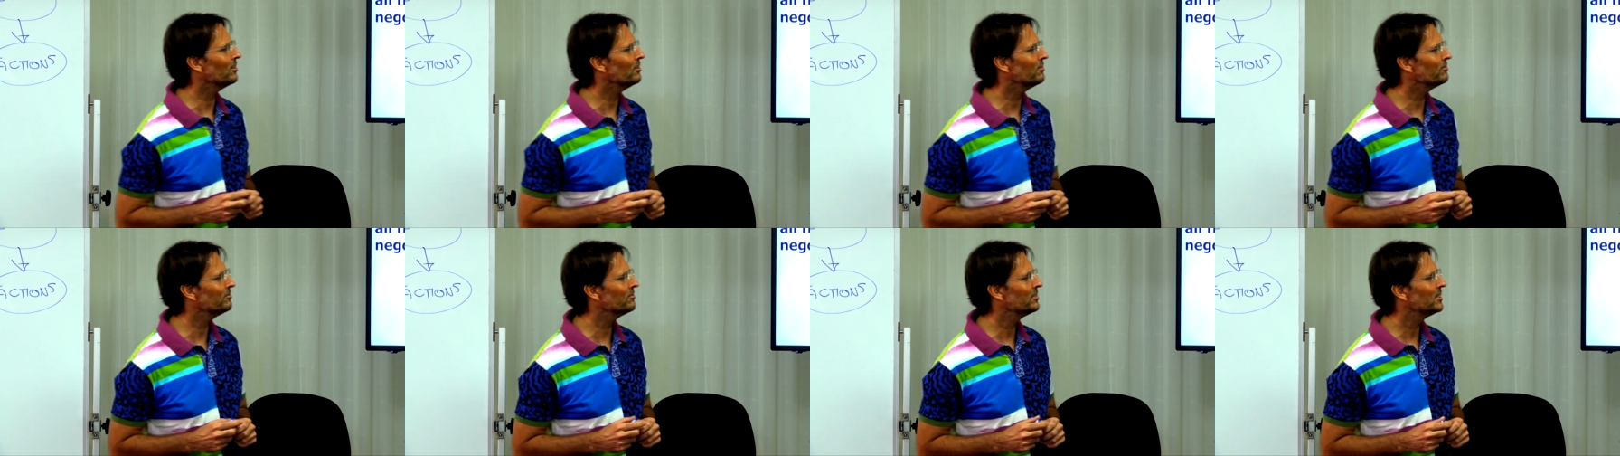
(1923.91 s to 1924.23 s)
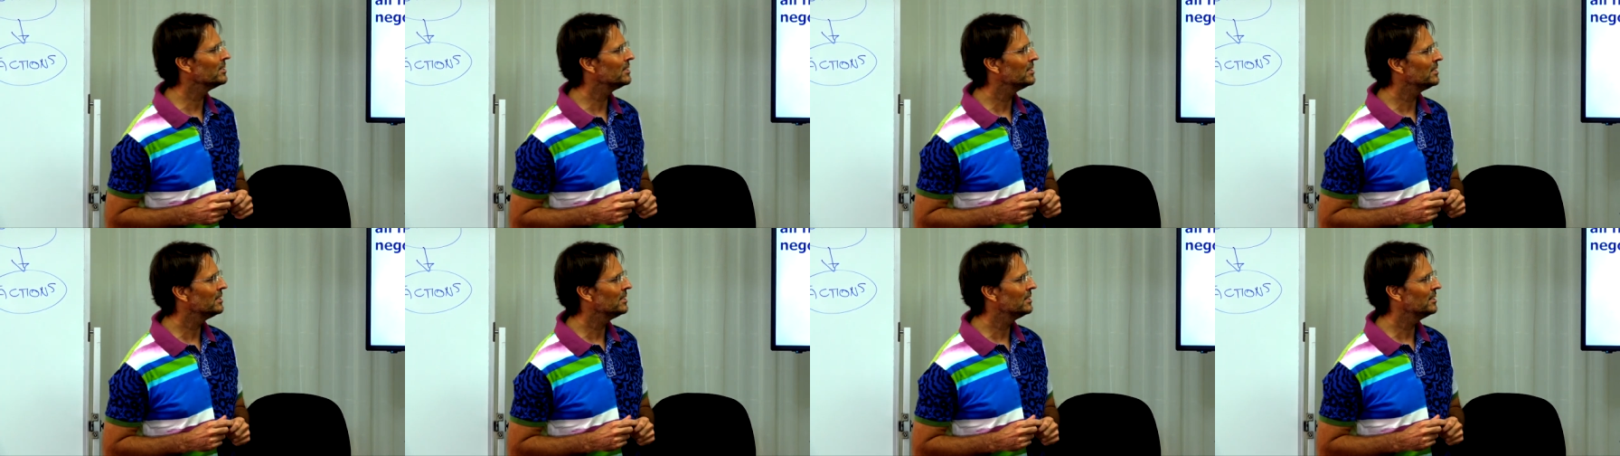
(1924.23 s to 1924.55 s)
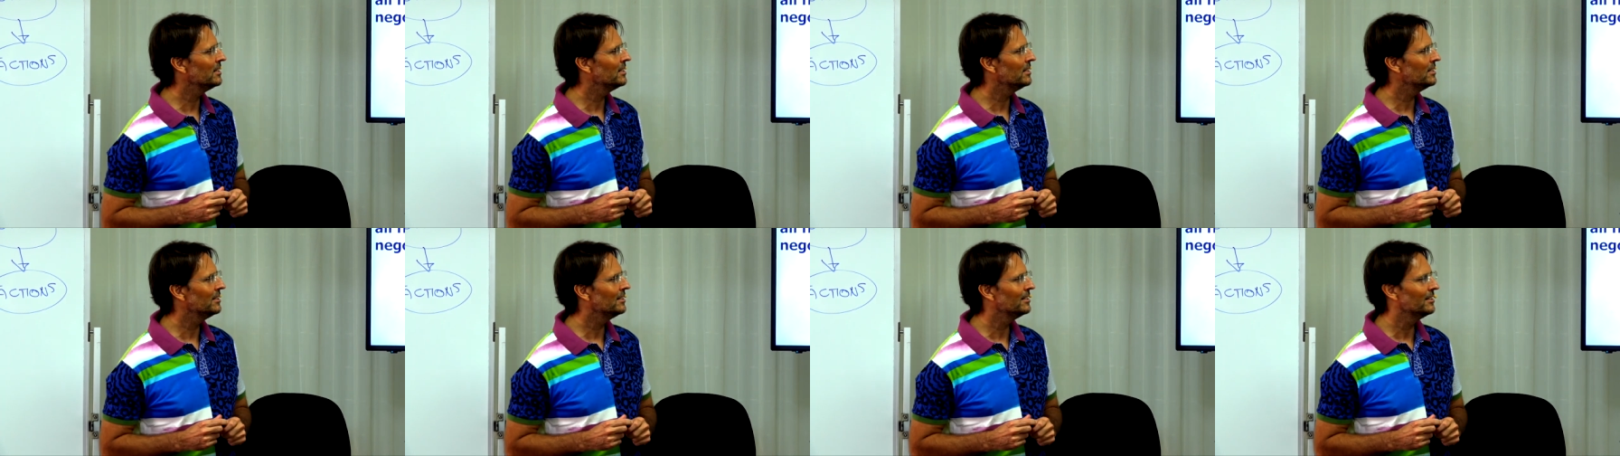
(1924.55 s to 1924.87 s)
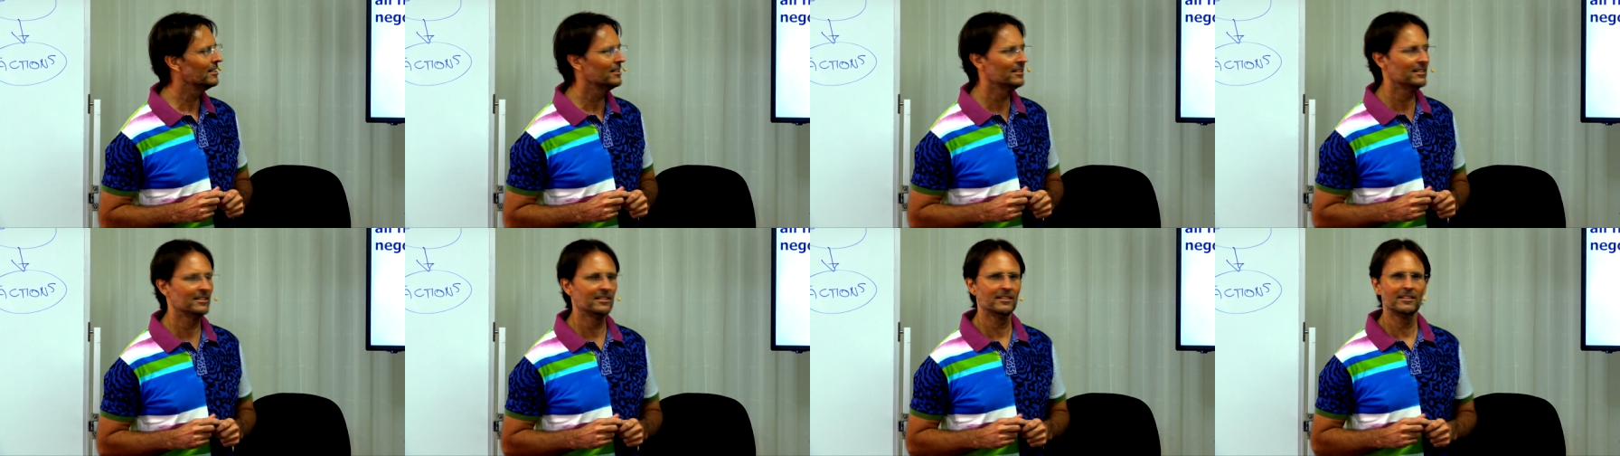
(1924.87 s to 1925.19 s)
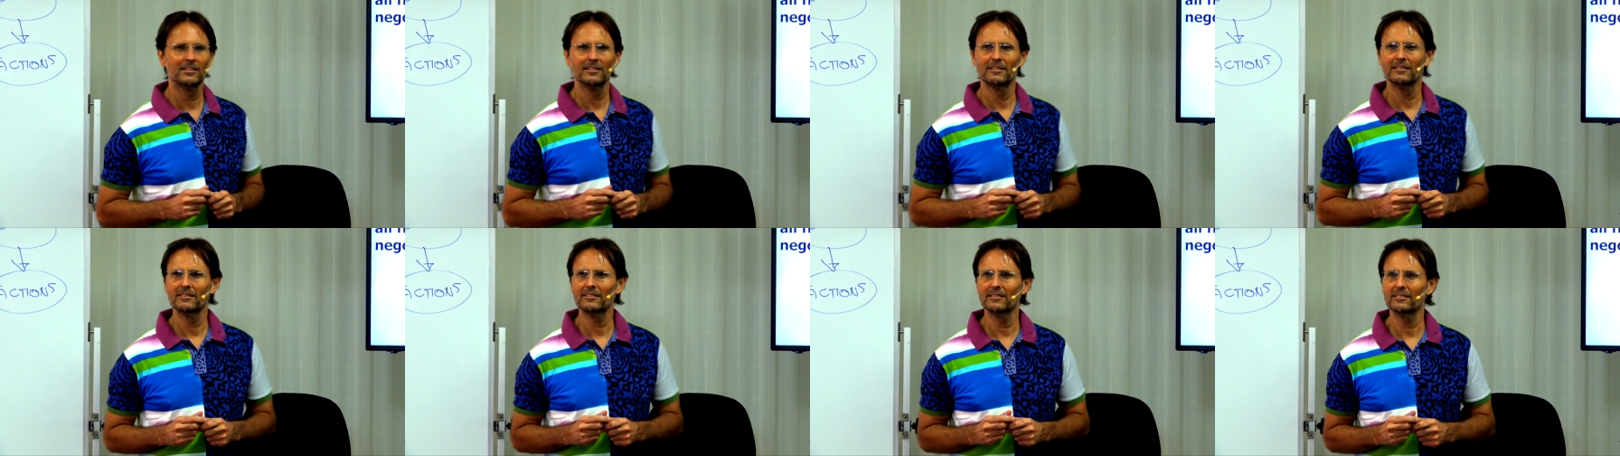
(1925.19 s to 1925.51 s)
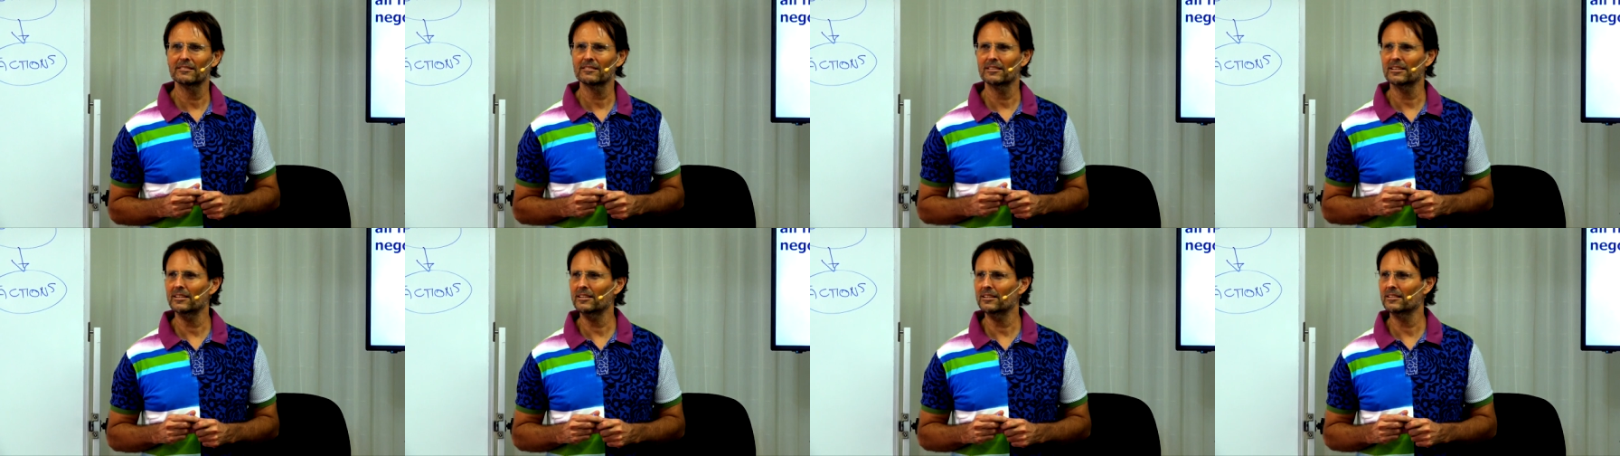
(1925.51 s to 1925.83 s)
off.
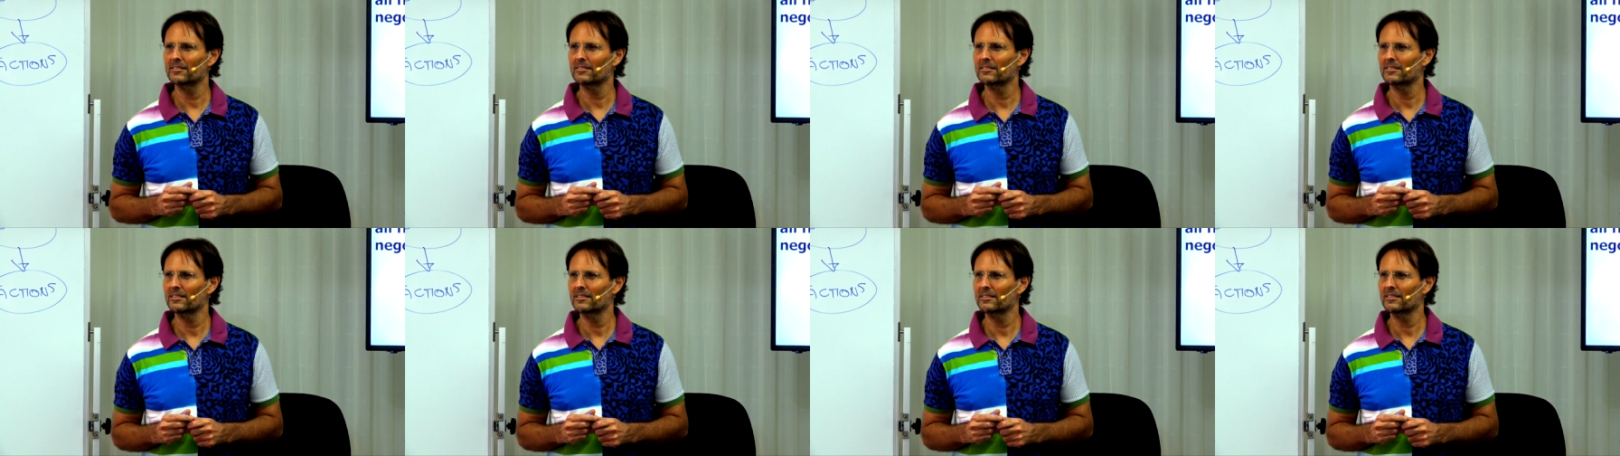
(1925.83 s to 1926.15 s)
Right?